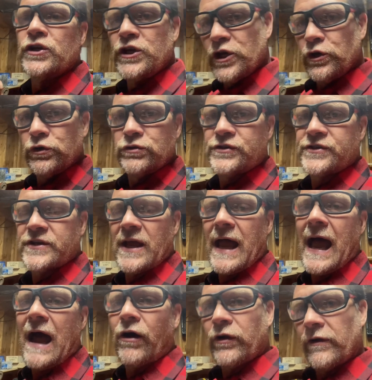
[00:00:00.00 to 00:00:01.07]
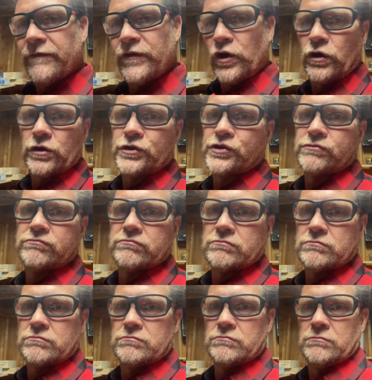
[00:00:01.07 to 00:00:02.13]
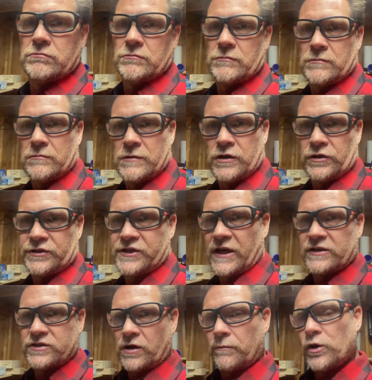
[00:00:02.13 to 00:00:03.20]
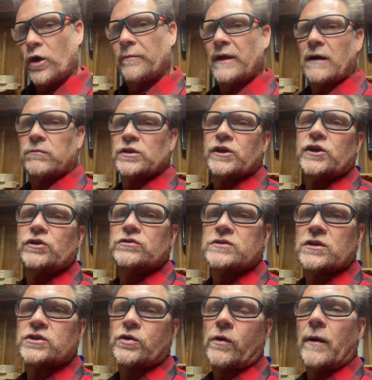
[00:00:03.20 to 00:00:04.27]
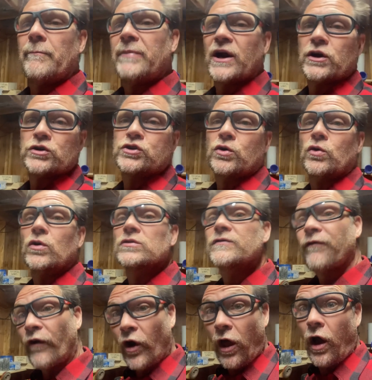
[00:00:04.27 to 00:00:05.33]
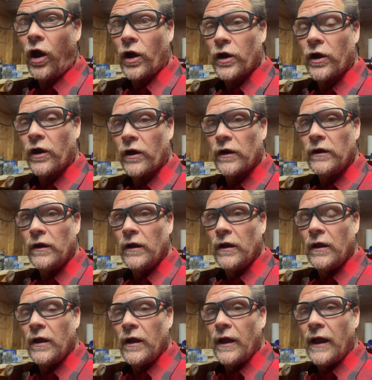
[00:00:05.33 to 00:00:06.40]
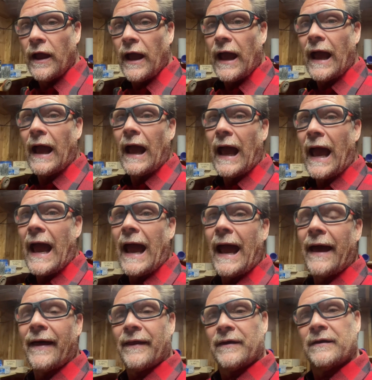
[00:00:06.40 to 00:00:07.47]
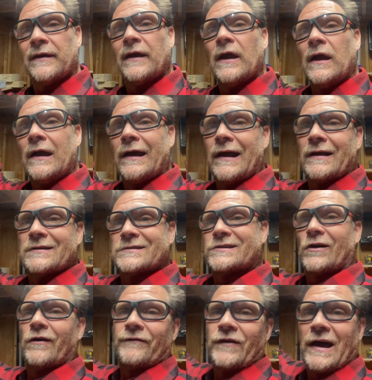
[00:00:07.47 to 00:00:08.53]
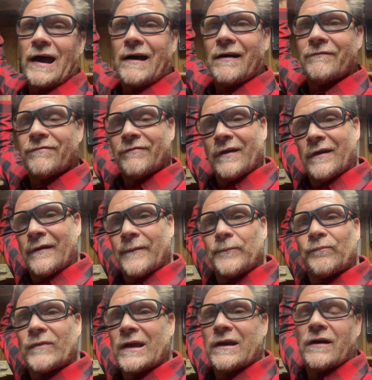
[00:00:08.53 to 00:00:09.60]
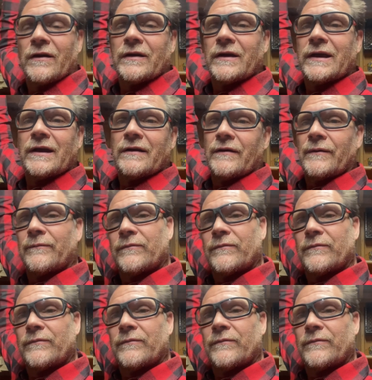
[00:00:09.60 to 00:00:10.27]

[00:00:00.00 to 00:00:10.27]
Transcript: use out of your system. You'll be able to use it to run bigger tools for longer. And so if you have, you get a